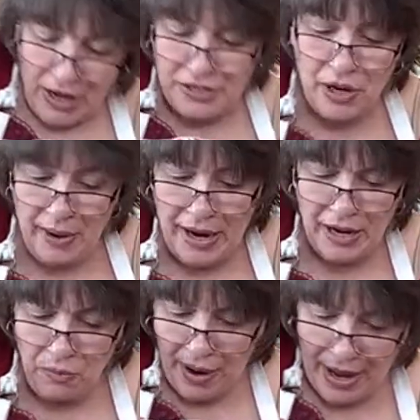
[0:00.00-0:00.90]
so
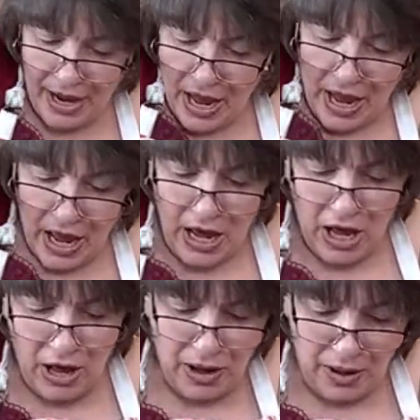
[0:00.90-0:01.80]
anyway,
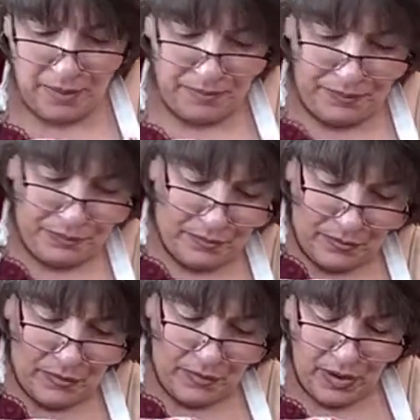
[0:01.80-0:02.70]
and
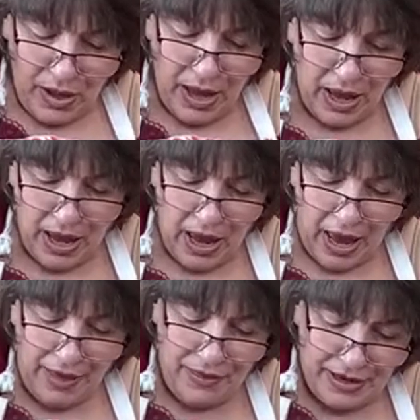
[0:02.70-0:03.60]

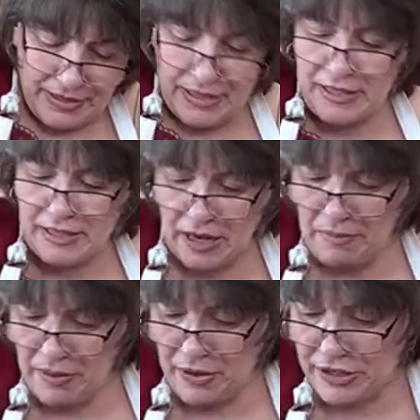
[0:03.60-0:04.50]
then some
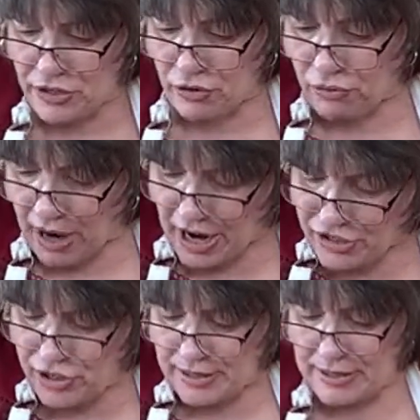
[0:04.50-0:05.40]
of these
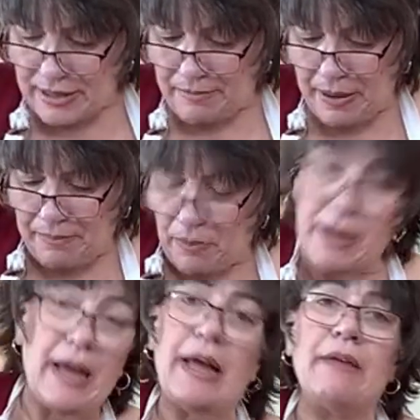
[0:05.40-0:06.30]
crashes that people
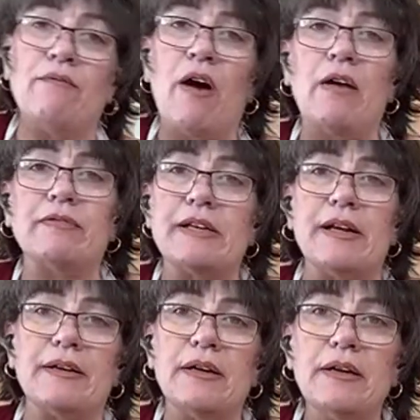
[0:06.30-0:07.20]
get involved
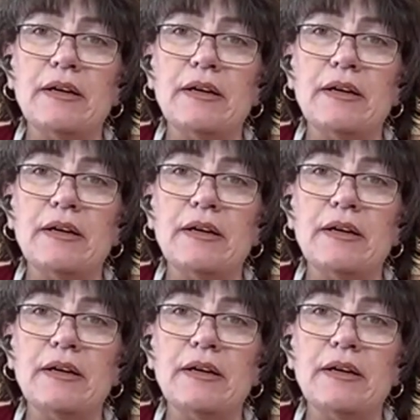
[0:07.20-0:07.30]
in.